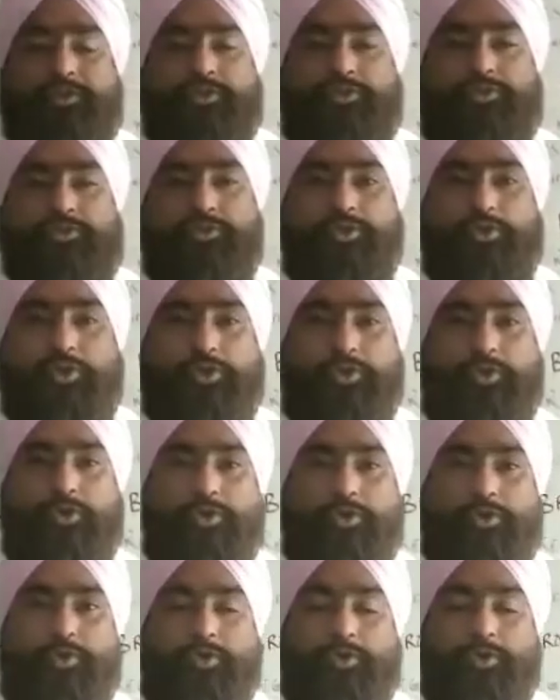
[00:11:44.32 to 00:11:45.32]

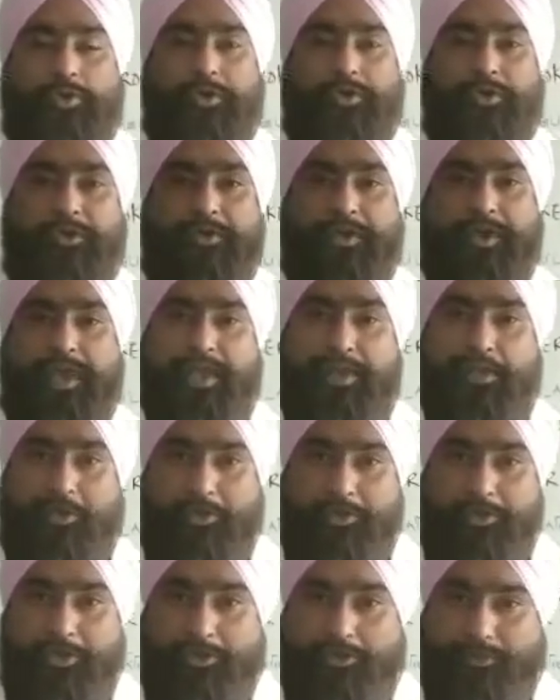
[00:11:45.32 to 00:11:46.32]
So and
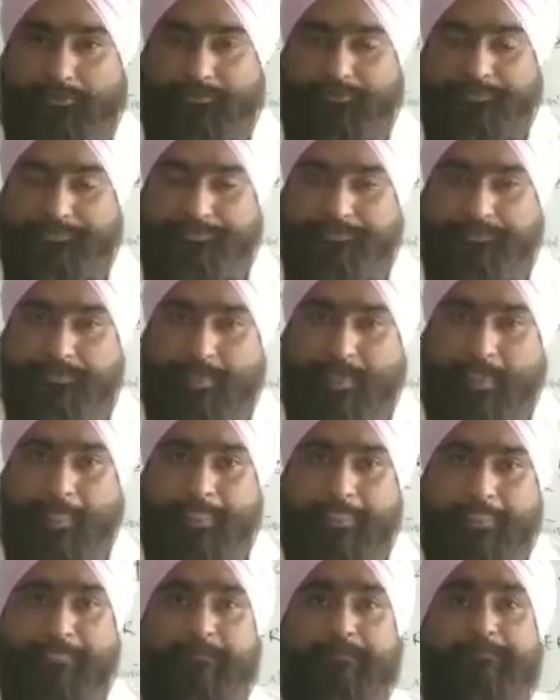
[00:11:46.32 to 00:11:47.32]
also
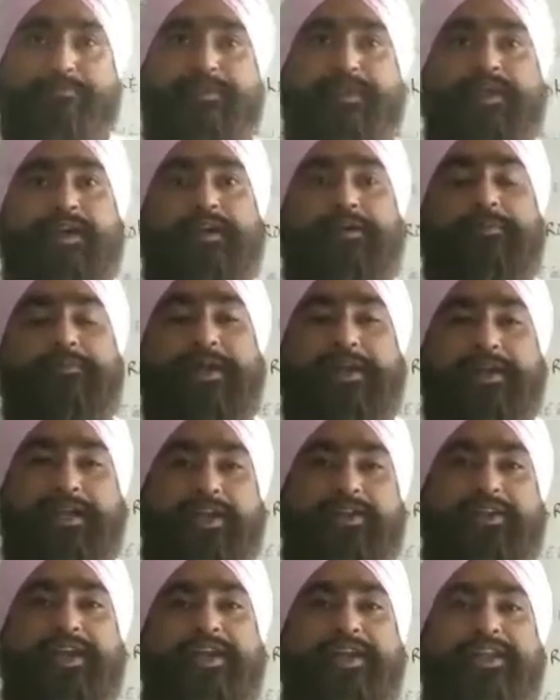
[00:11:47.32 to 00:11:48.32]

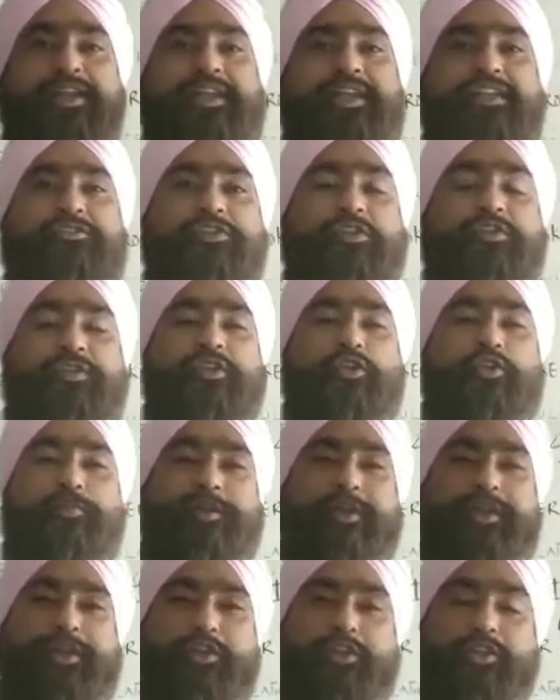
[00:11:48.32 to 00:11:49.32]
MetaTrader, if you will open
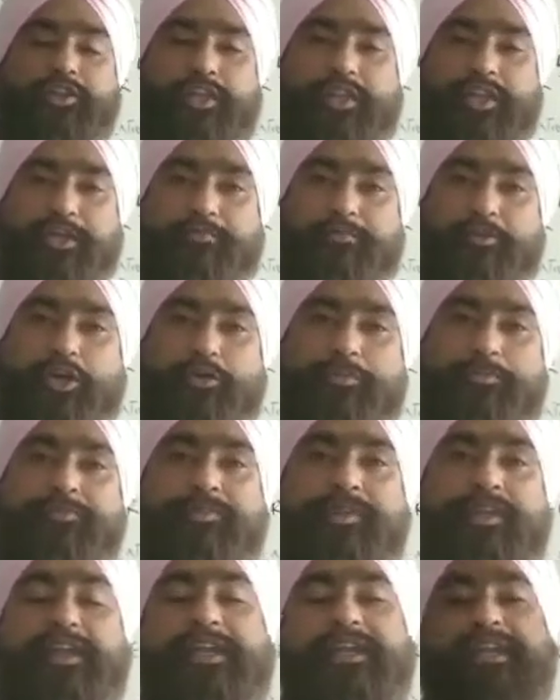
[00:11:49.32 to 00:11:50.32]
it on the laptop,
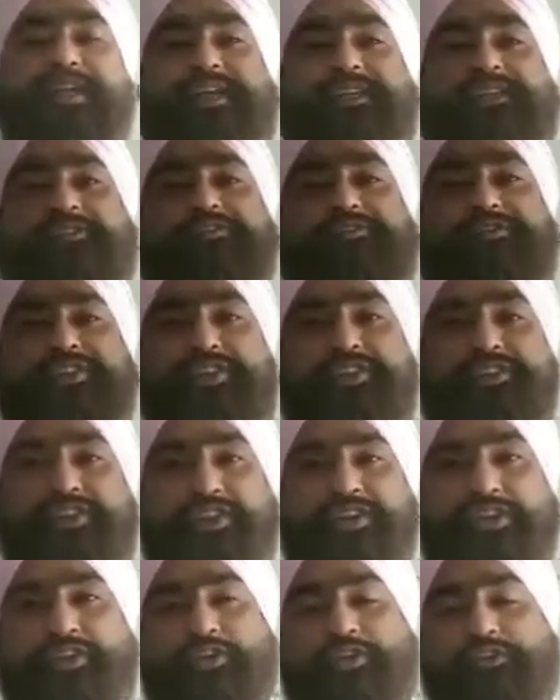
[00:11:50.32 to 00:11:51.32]
it has a
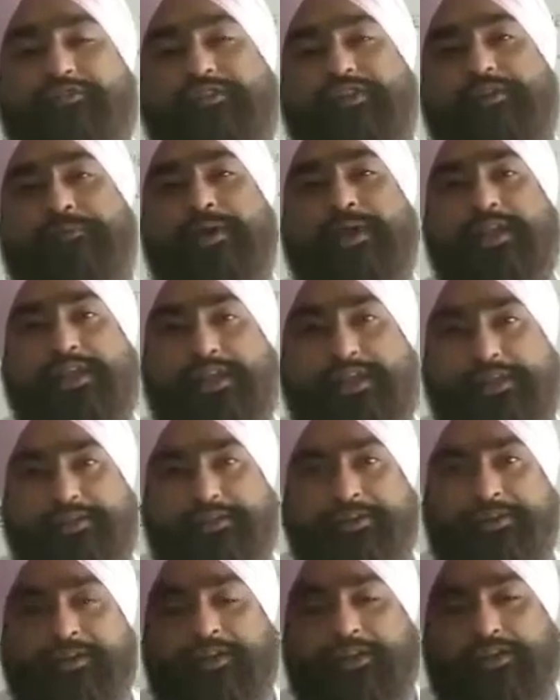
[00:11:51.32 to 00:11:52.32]
feature of the market.
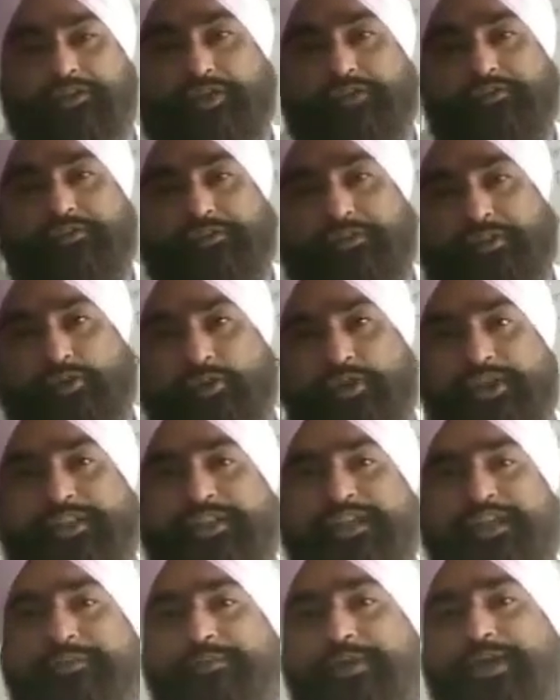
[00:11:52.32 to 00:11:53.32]
So if you will go in
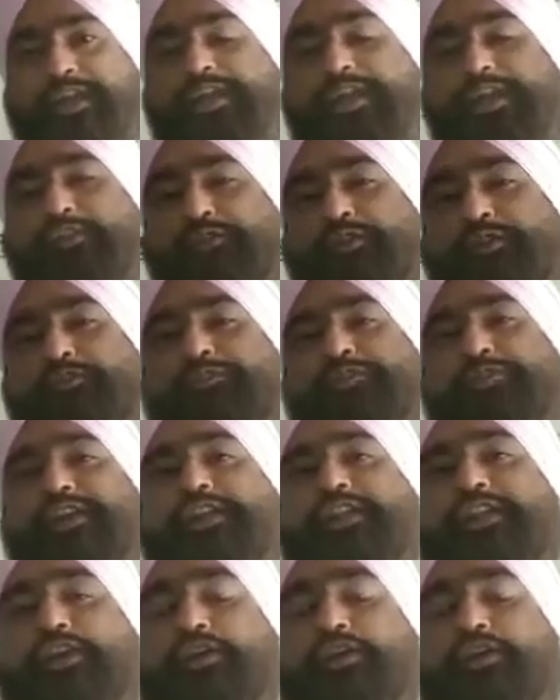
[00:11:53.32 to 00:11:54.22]
that market, you will find the